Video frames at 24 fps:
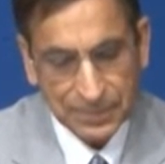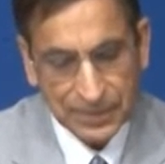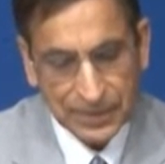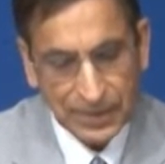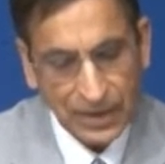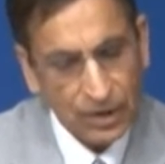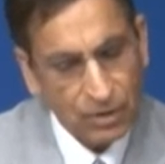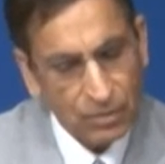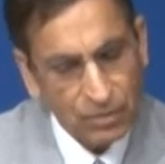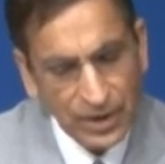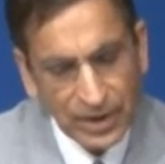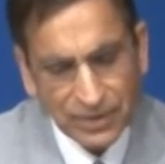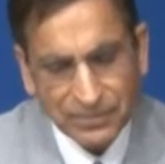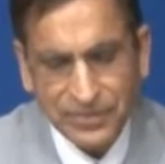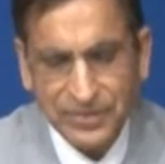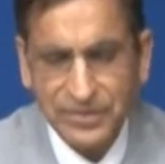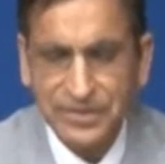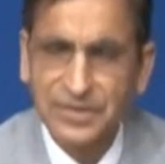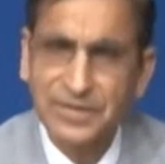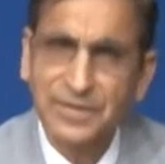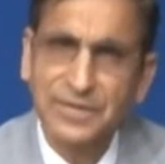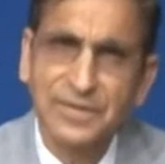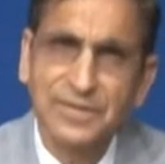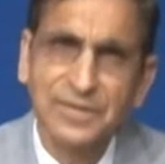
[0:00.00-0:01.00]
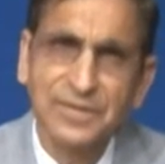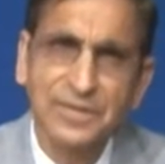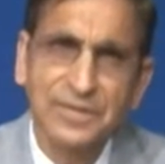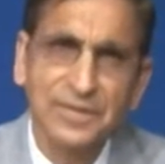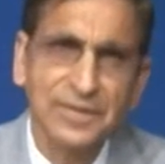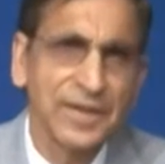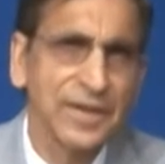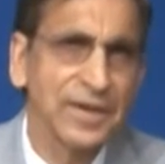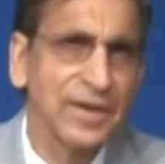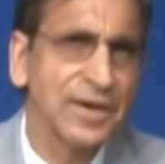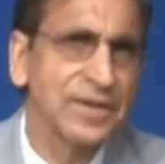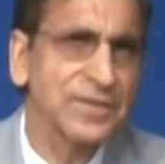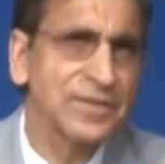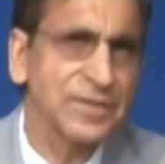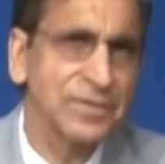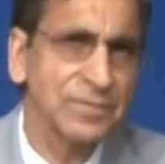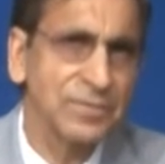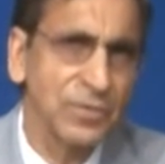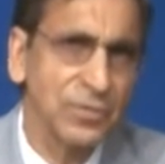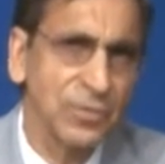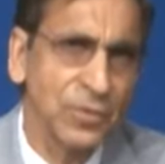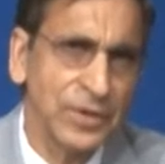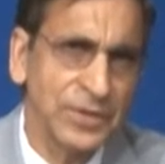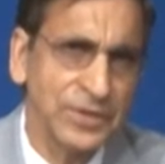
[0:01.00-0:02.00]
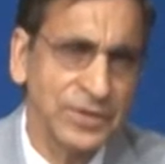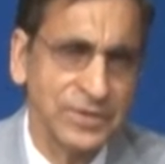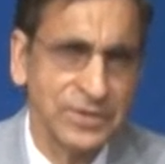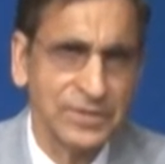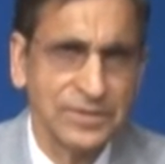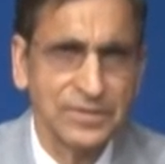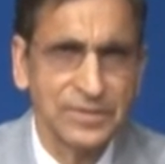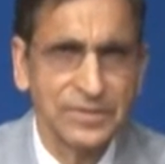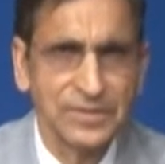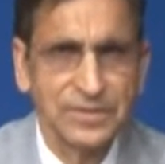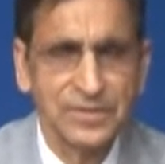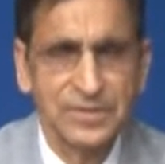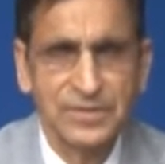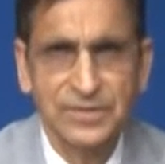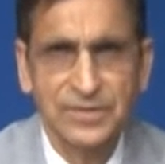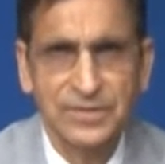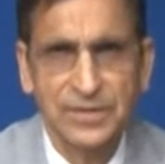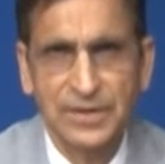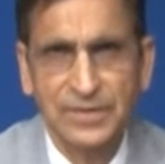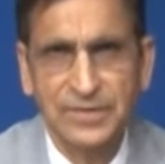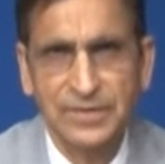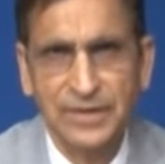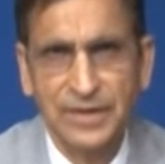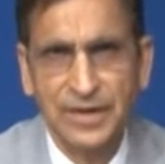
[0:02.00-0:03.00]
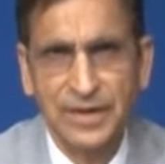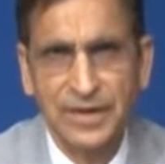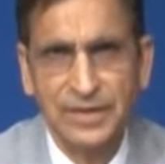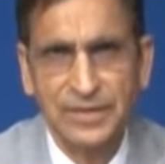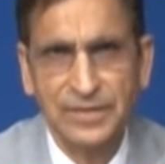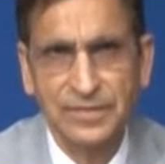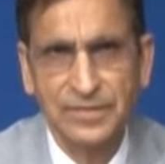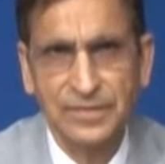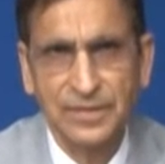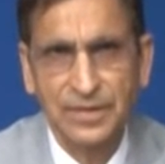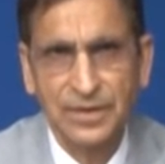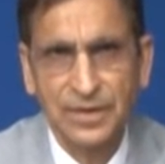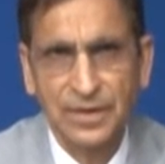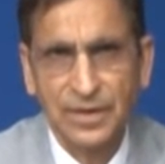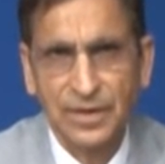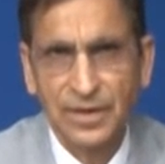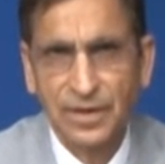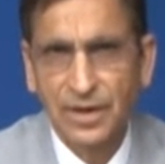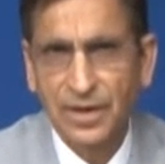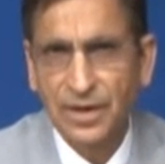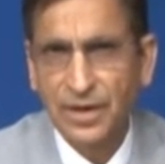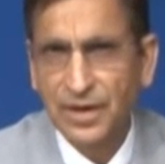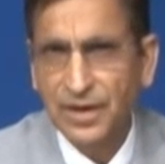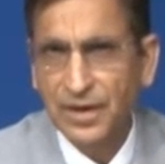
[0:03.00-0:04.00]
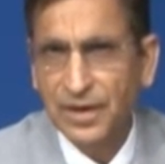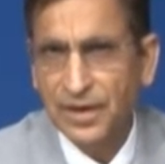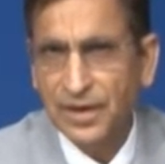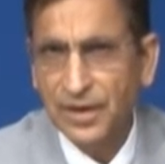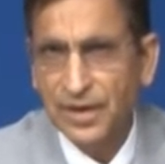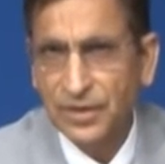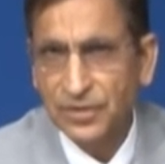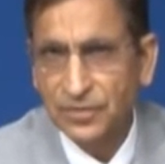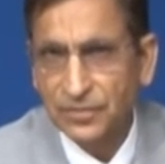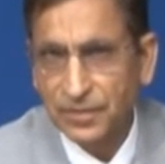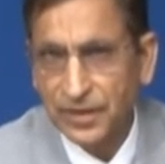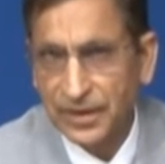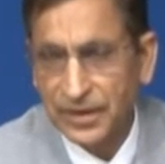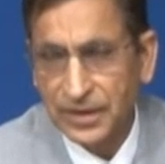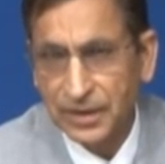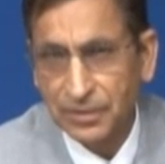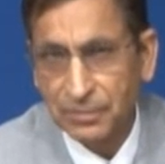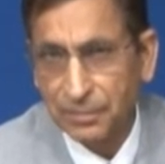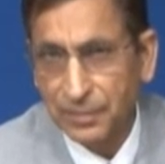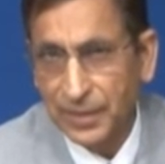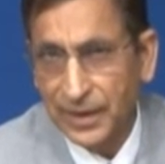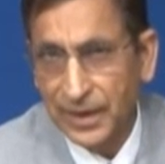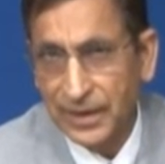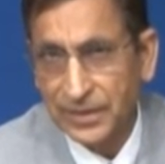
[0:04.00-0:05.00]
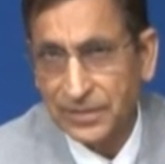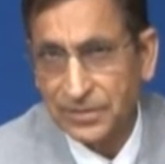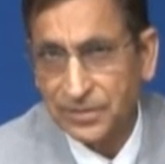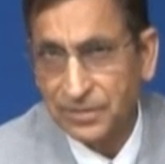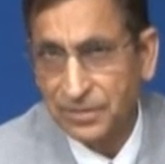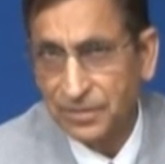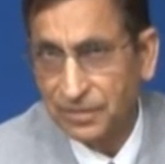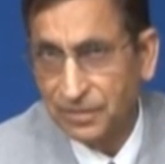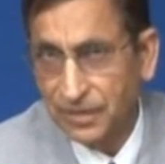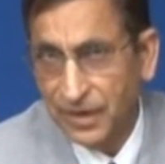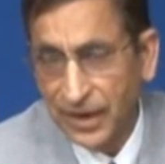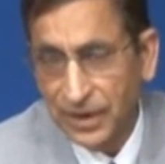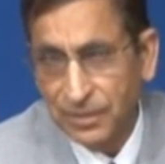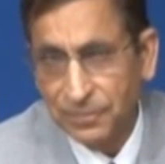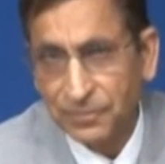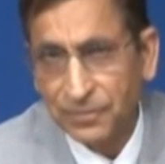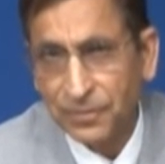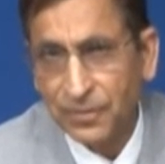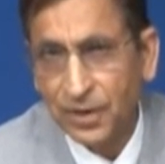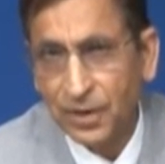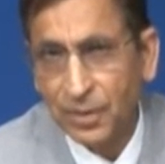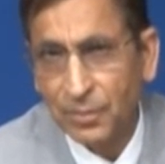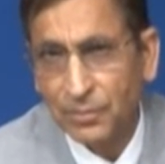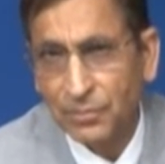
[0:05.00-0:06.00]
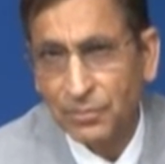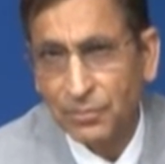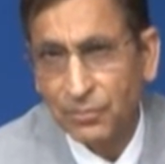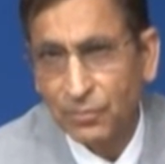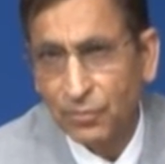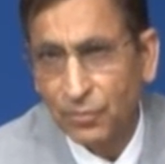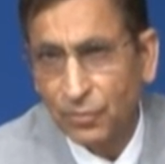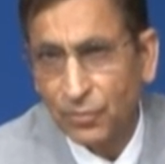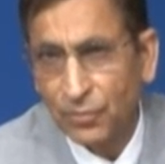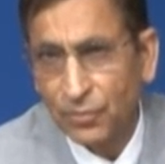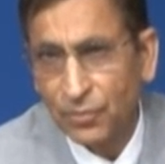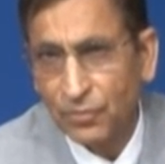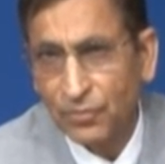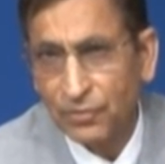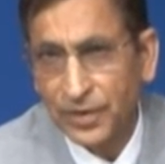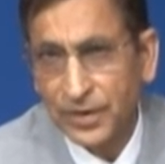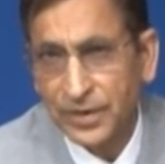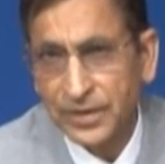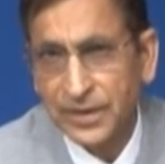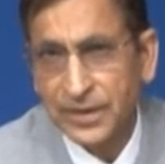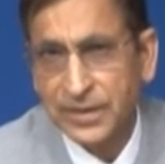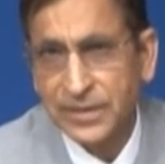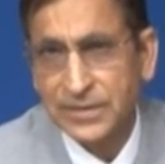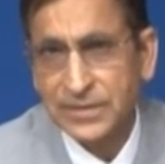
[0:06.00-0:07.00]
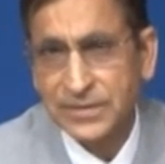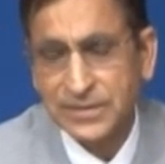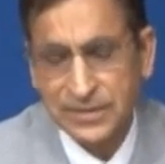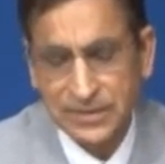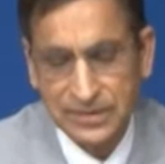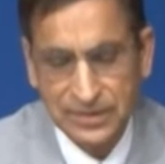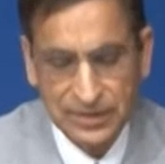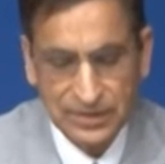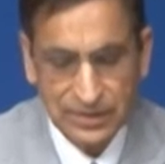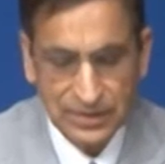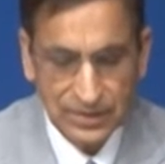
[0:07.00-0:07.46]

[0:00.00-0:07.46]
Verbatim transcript: However, there are some questions such as is Vedic math derived from Vedas?